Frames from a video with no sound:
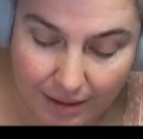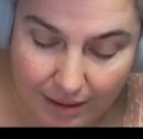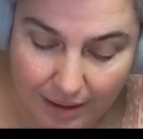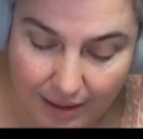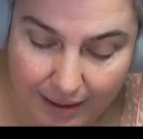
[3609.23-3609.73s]

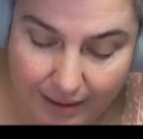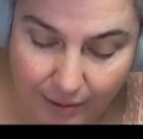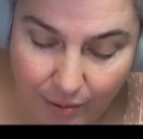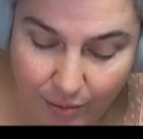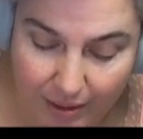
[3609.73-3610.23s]
Lay
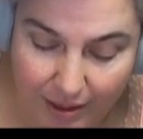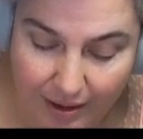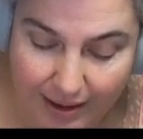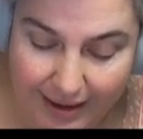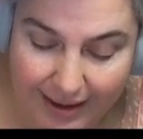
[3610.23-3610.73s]
your
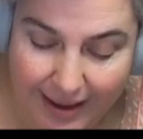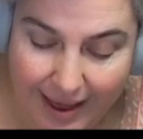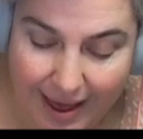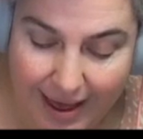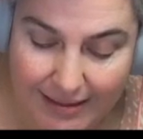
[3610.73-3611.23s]
weary
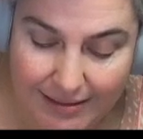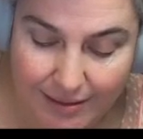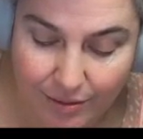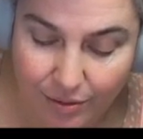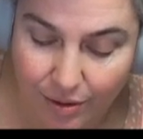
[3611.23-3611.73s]
head
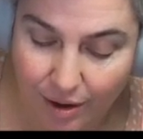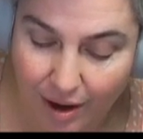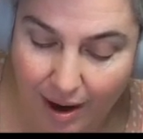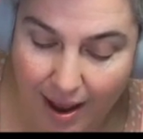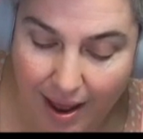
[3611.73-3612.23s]
to
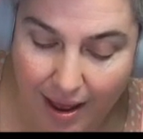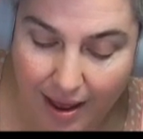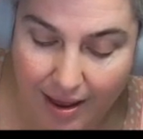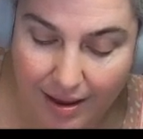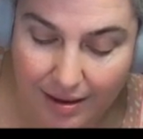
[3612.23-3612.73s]

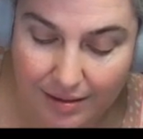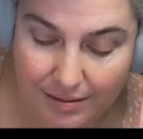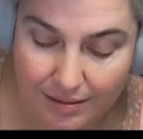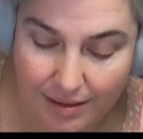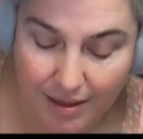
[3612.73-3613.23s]

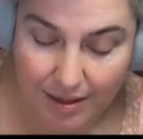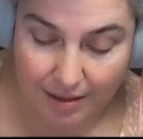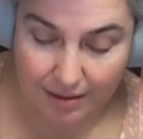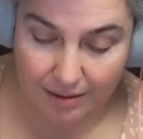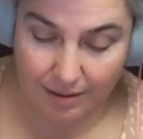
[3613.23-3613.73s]
rest.
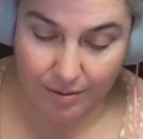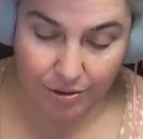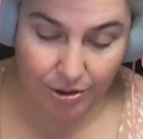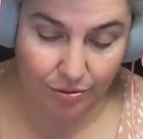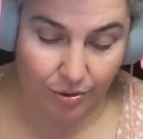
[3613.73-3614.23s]

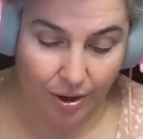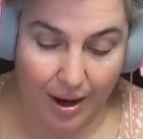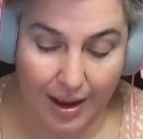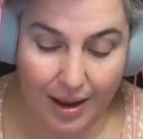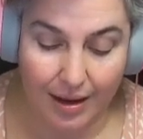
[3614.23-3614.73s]
Don't you
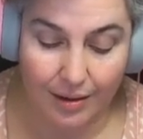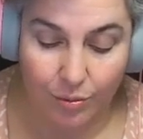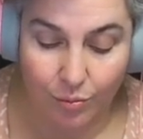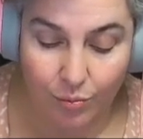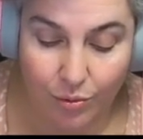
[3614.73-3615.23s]
cry no
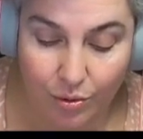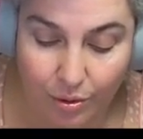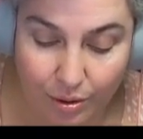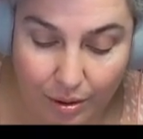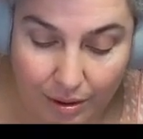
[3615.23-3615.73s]

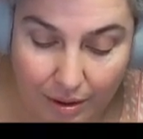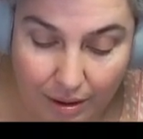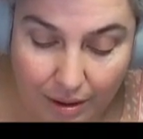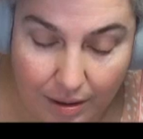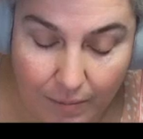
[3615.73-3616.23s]
more.
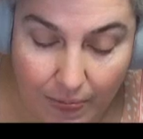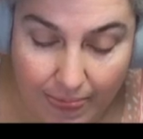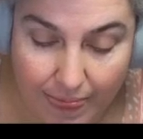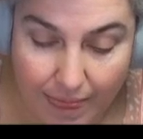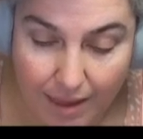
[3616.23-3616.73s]

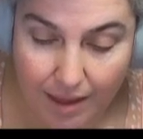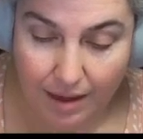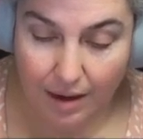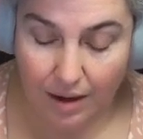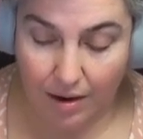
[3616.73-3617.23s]

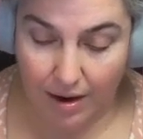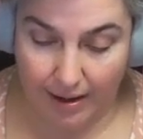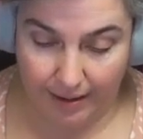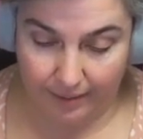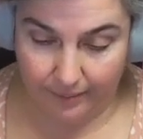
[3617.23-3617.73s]
All
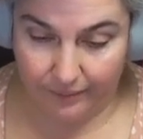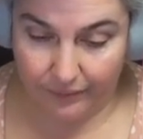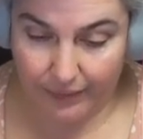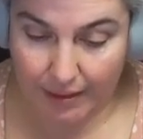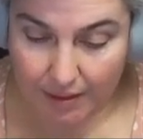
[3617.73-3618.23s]
right.
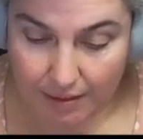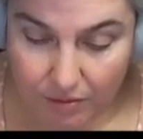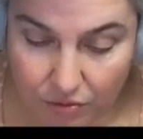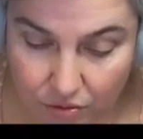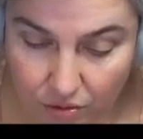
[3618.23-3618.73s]

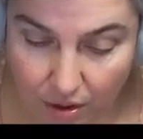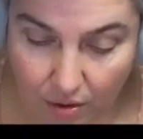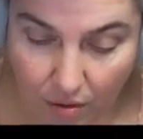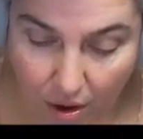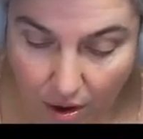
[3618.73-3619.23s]

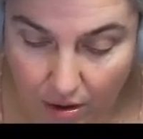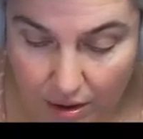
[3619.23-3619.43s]
So, all in